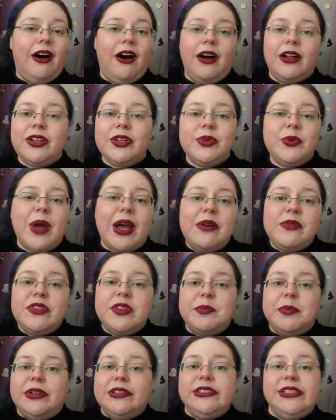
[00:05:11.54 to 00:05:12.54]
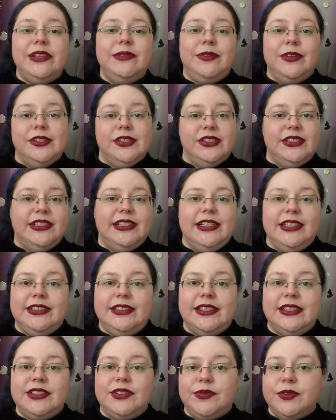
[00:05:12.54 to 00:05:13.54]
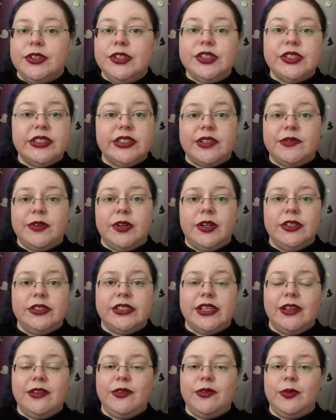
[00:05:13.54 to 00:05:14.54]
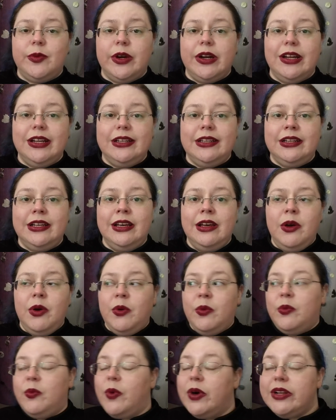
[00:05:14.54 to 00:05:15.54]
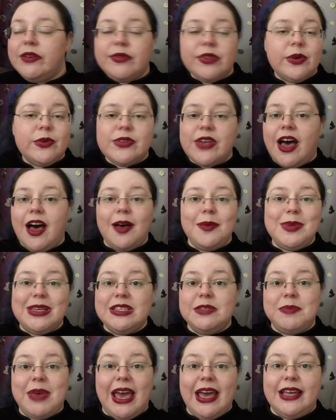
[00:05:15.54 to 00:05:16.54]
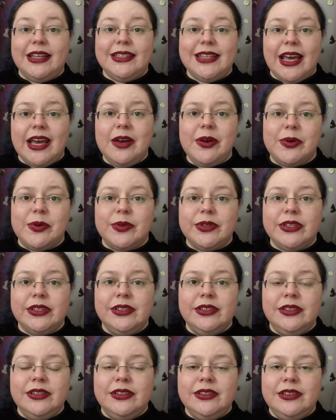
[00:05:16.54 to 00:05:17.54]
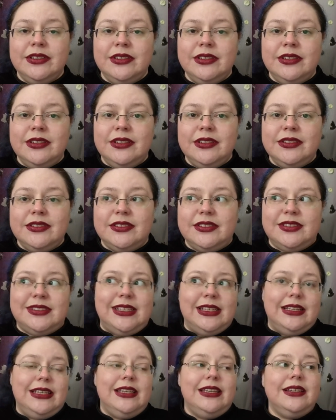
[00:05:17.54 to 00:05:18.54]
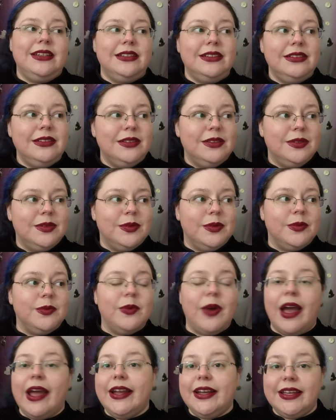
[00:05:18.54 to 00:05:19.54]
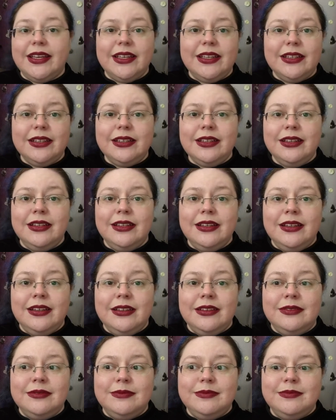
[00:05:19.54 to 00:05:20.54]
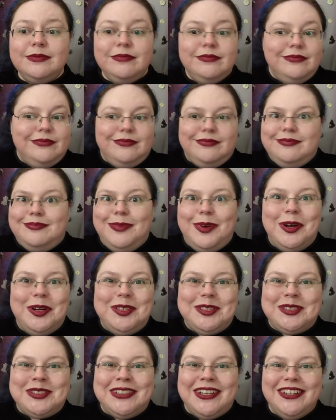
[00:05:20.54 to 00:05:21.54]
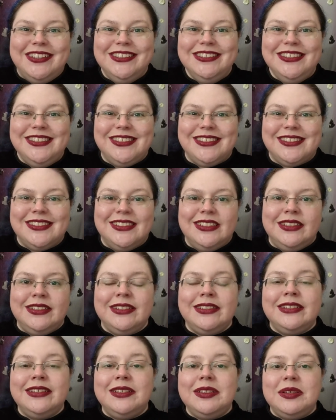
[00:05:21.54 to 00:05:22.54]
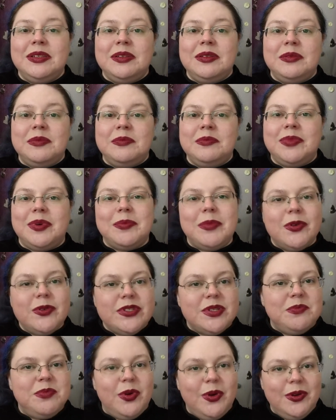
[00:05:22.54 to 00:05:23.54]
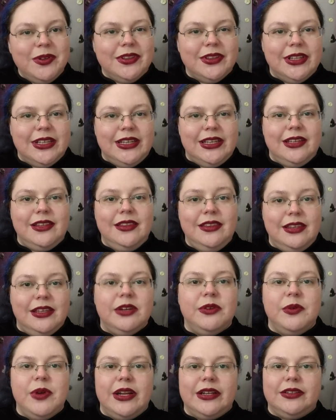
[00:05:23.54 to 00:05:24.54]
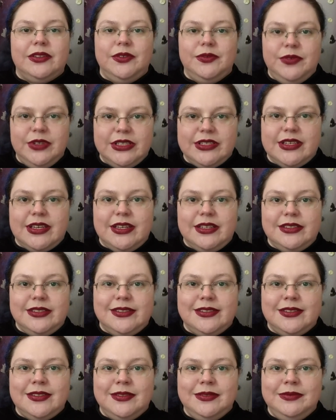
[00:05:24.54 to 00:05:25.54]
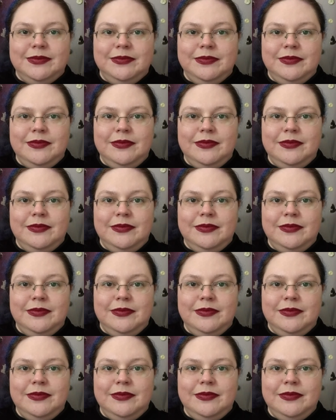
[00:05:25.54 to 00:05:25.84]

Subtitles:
All around the multiverse exist versions of herself wherein one of those hobbies panned out. Singing, writing, martial arts, but most importantly, theoretical physics.